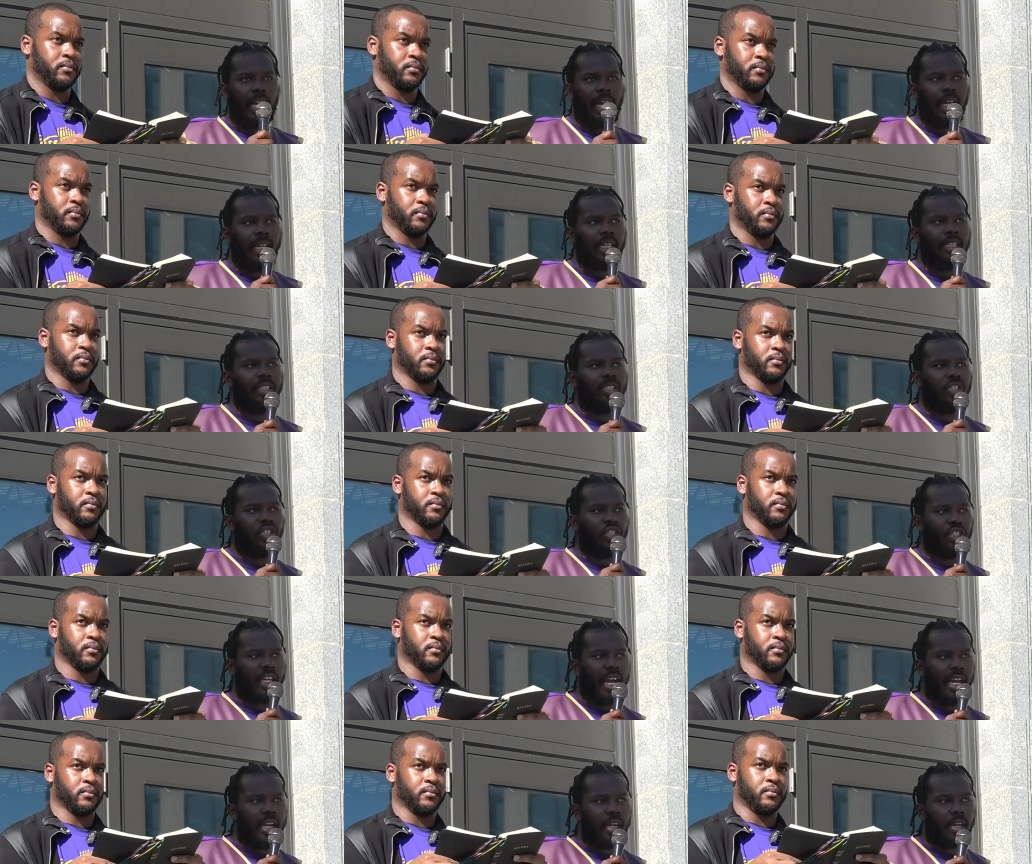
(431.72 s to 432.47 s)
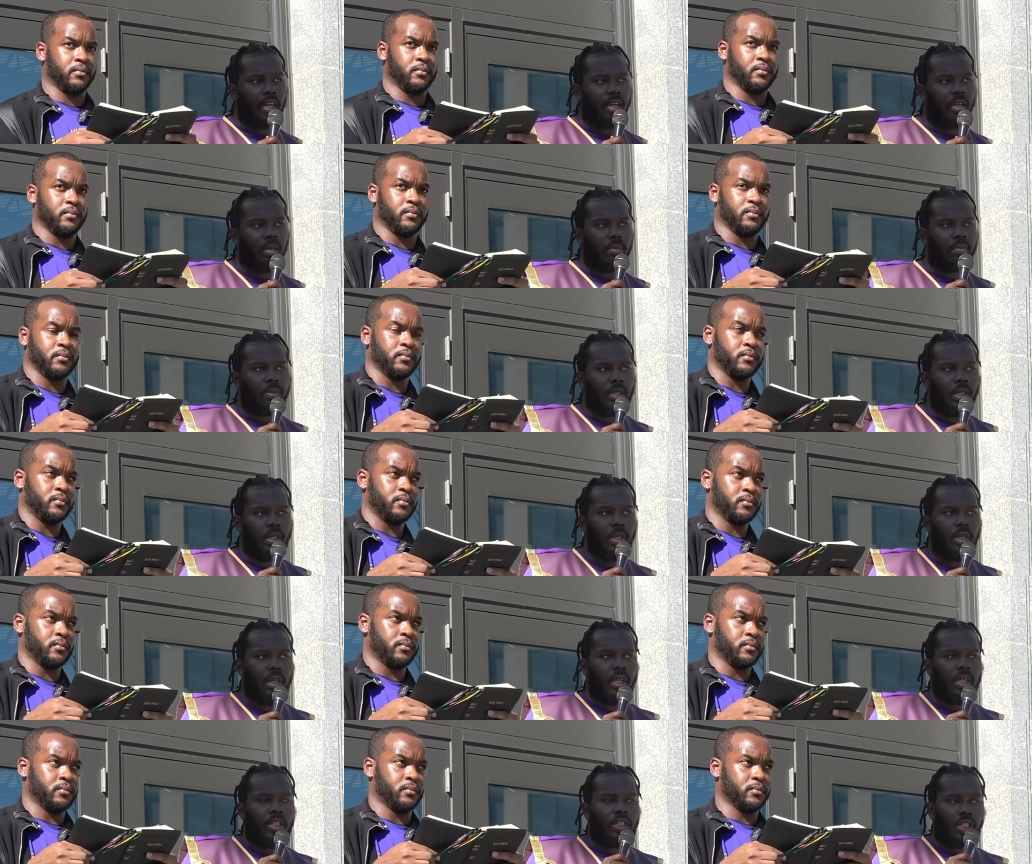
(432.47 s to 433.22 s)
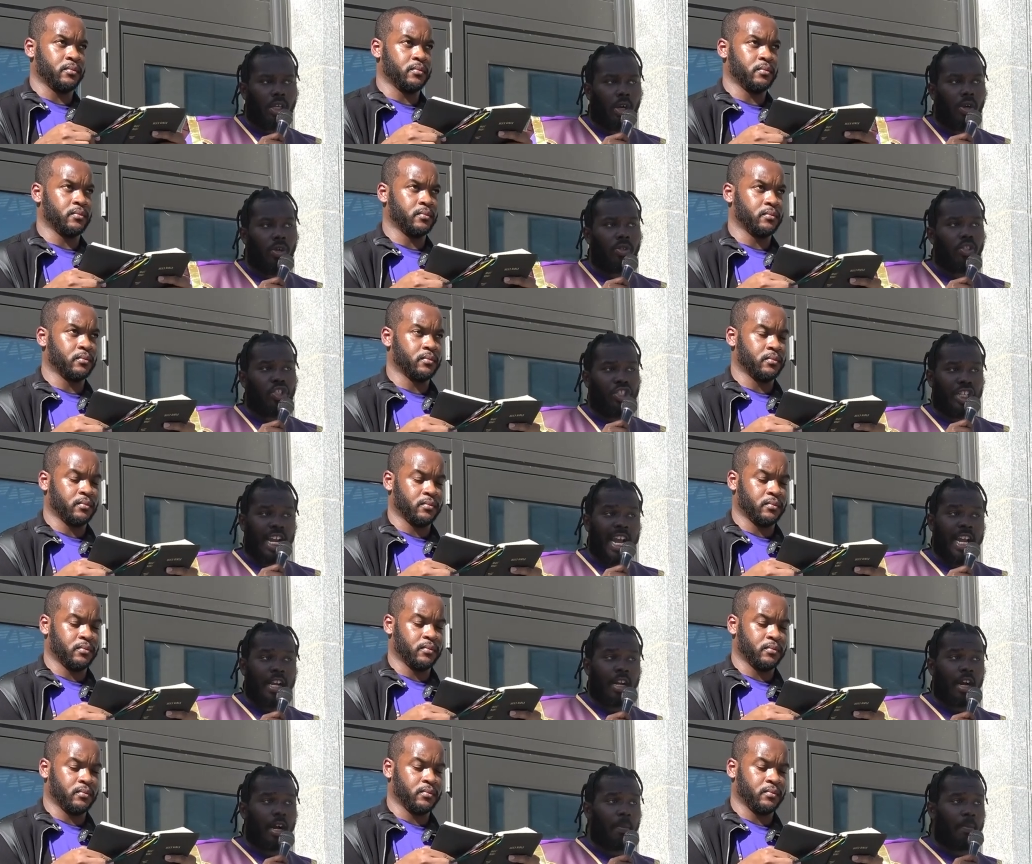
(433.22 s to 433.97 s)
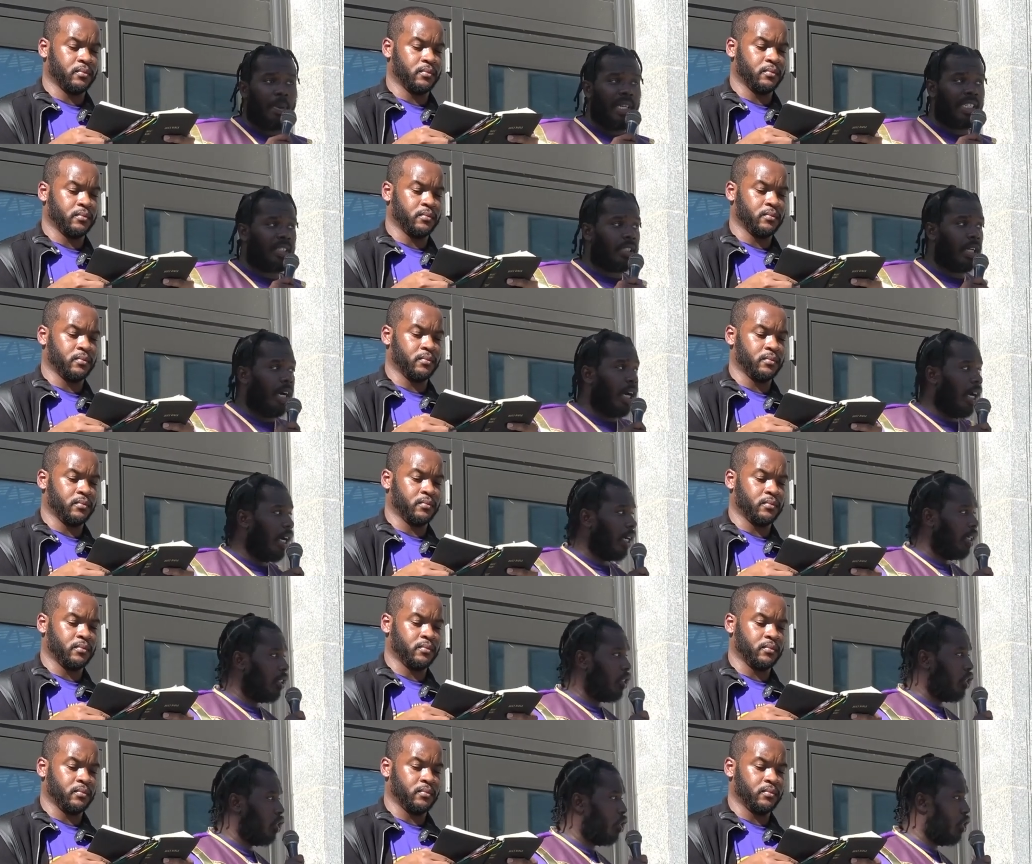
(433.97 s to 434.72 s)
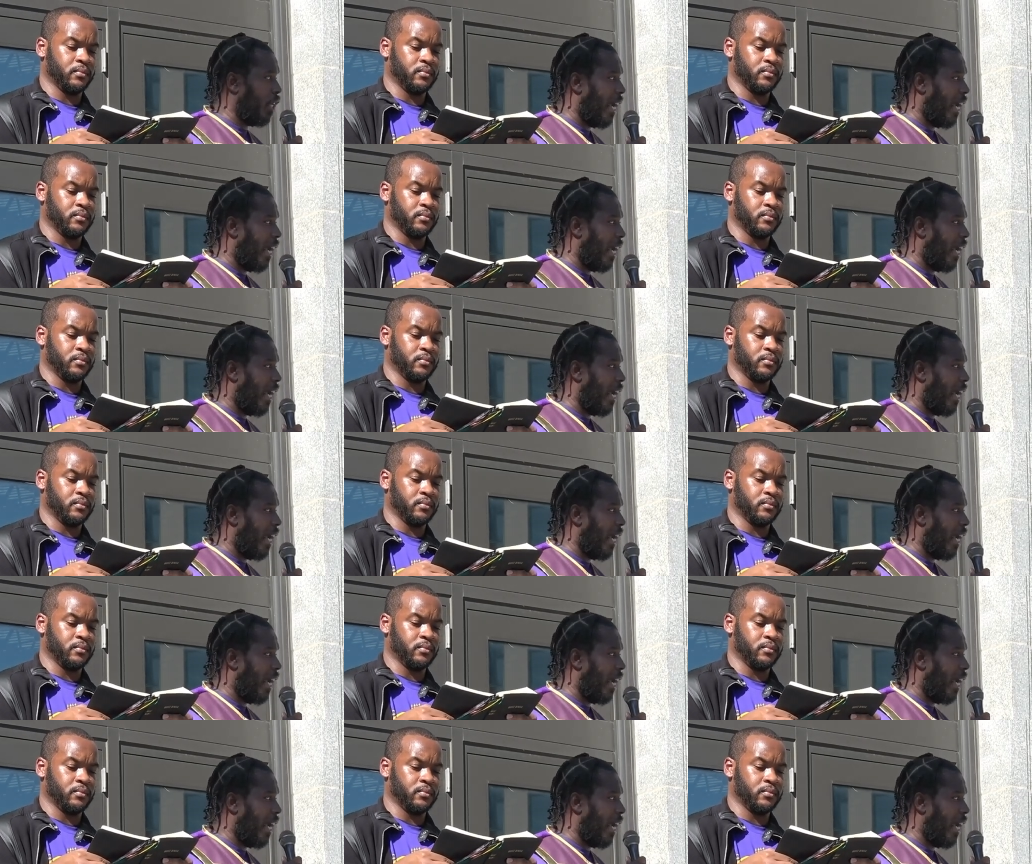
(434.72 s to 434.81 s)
Speaker 1: in Jacob. So Jacob is us.